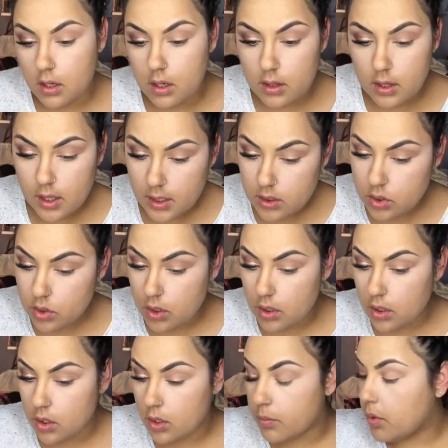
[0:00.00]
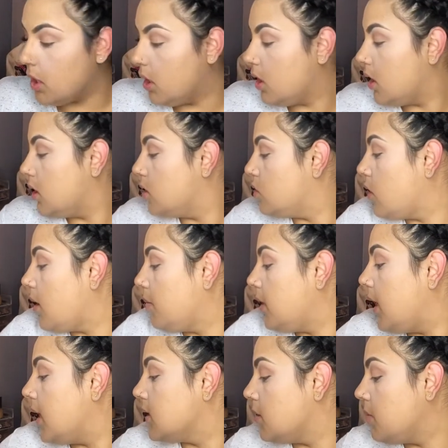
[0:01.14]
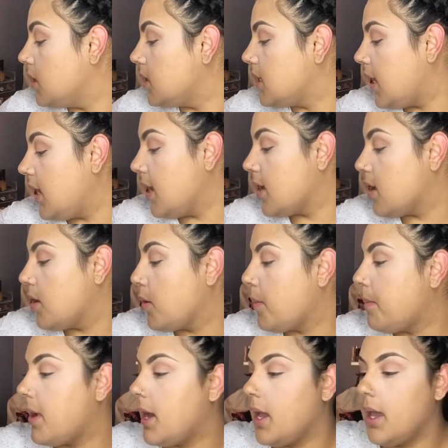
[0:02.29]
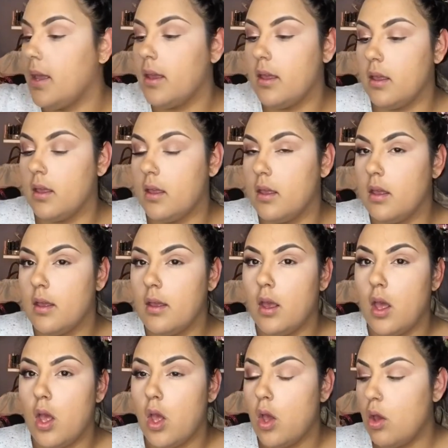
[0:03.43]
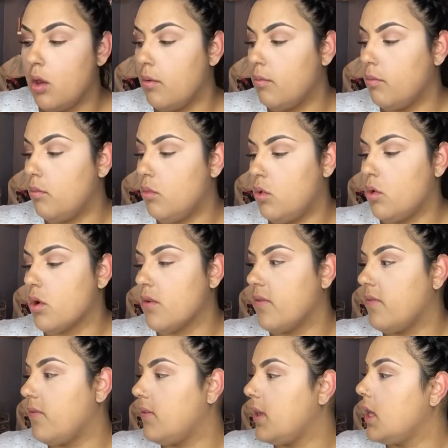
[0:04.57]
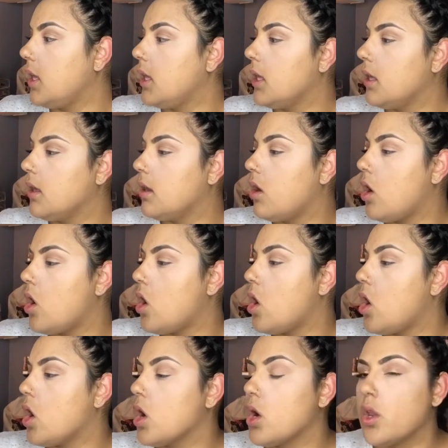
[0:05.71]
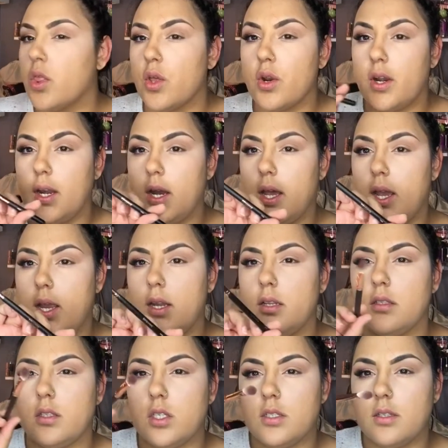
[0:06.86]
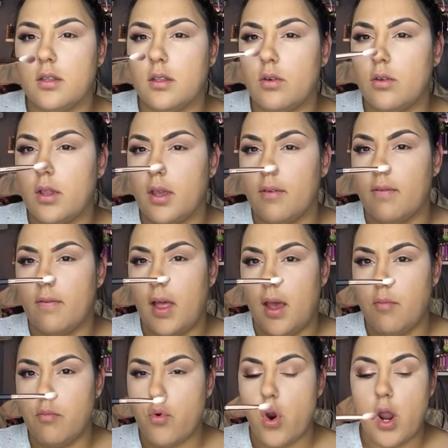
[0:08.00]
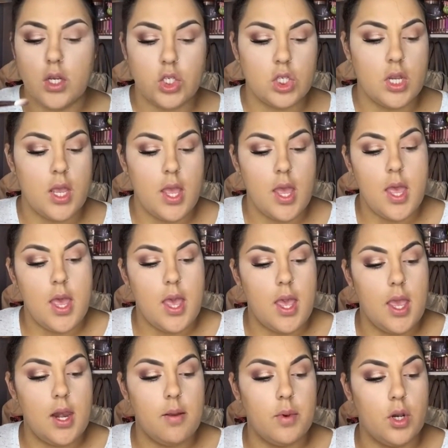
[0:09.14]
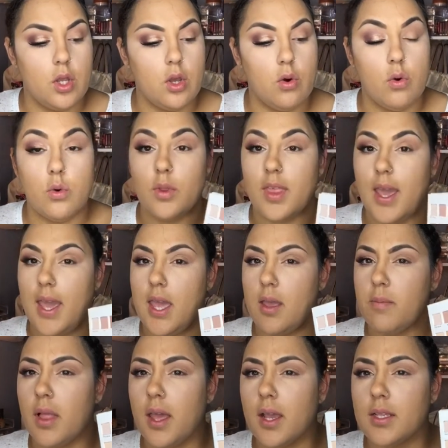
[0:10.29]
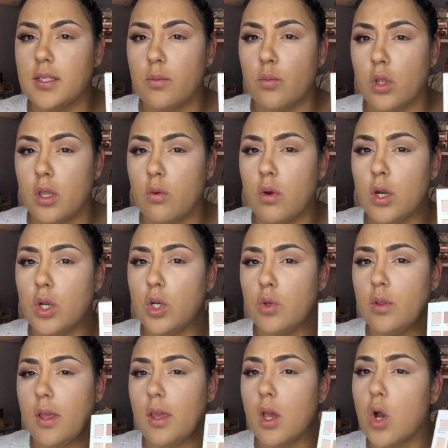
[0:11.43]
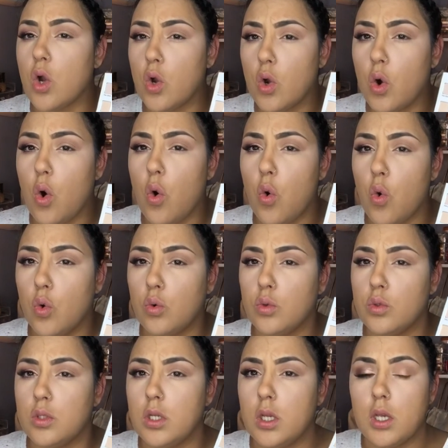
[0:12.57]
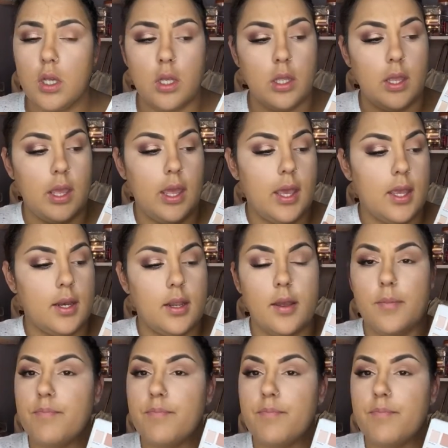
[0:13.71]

And that's starting to look pretty good. So next I'm gonna take my Morphe R39. It's just a little like flat brush, and I'm gonna go in with Eggplant, because I really want to do like a gold, and